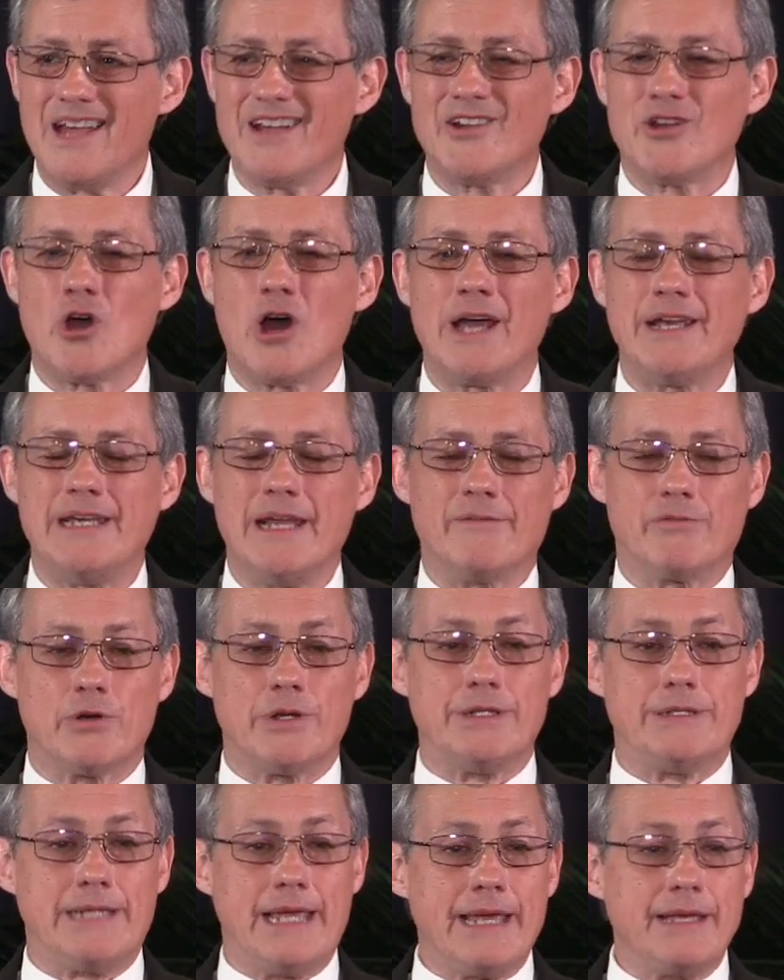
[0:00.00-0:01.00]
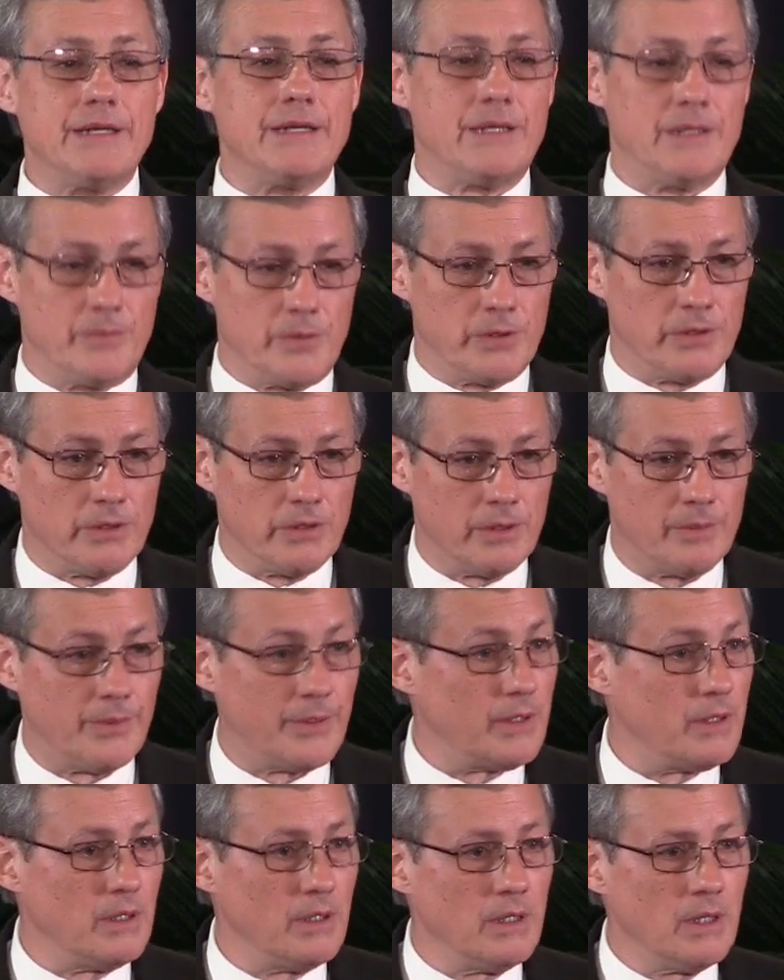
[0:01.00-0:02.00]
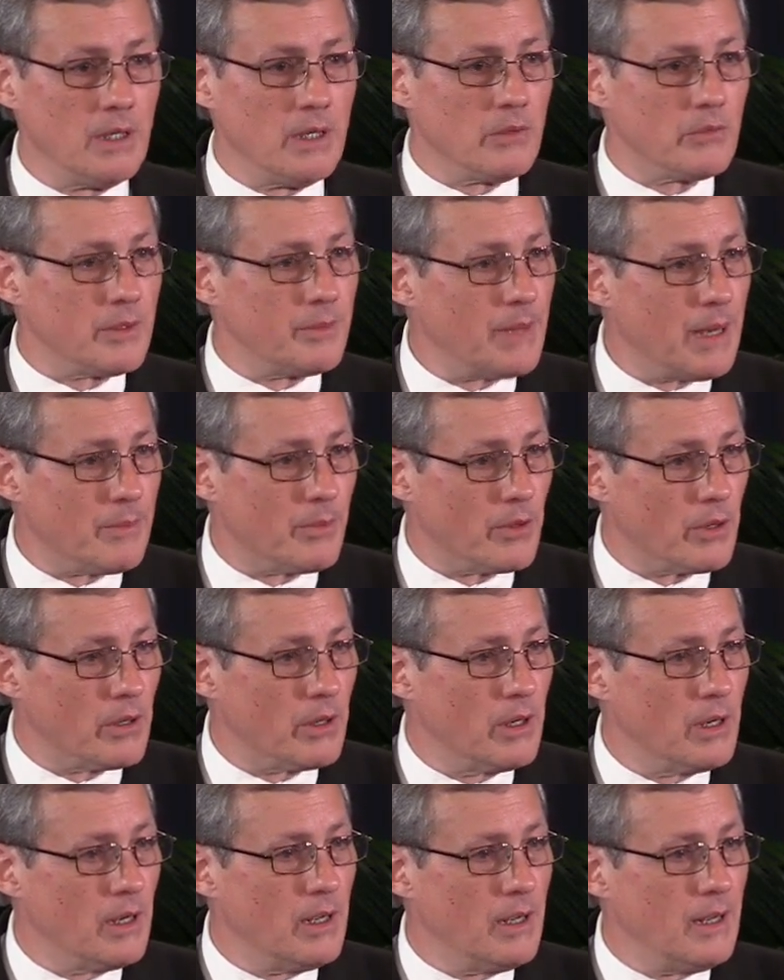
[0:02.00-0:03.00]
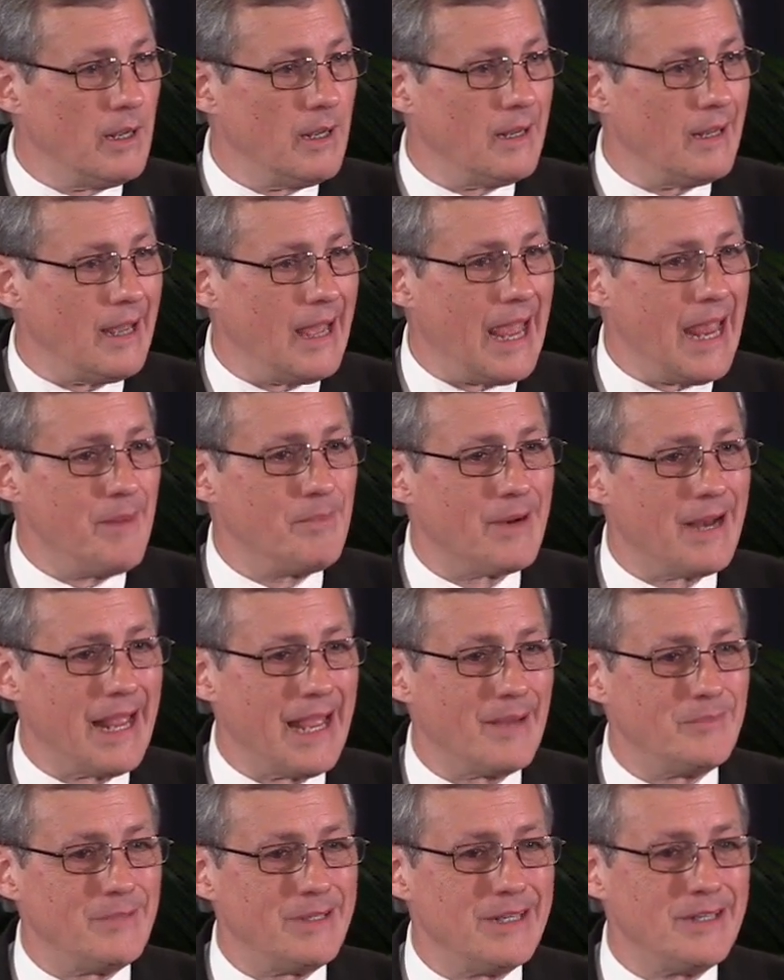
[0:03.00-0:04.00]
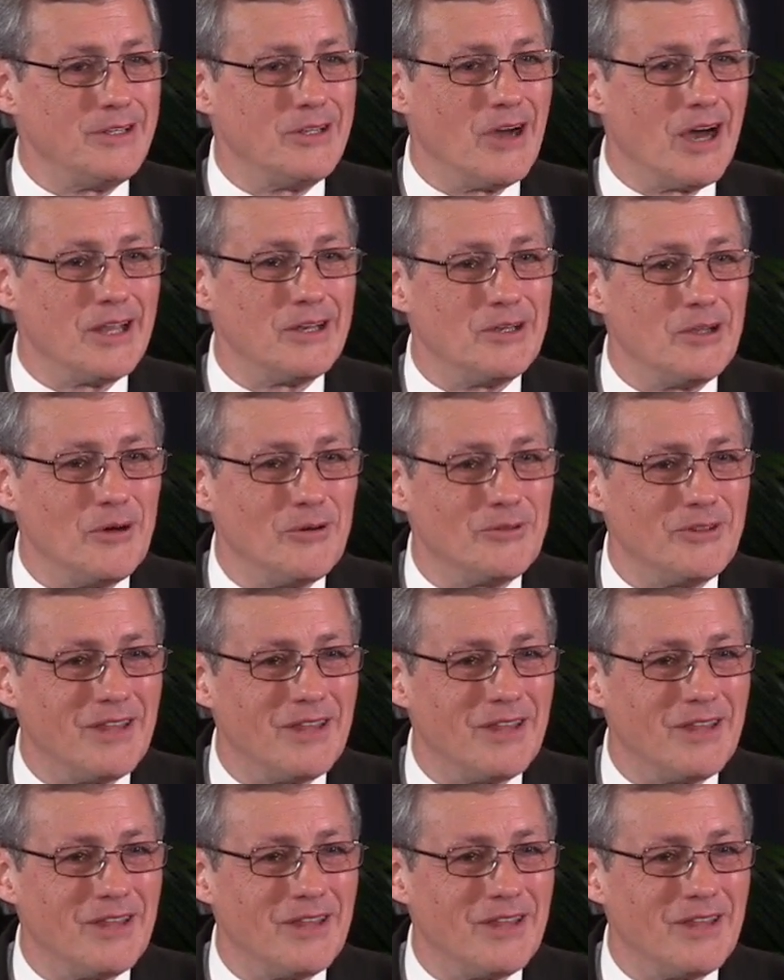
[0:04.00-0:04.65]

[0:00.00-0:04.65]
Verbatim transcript: God never intended him to do it, but remember, Abraham did not know